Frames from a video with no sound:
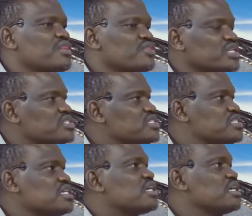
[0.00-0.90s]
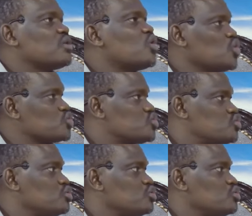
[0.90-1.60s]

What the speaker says: they stick close to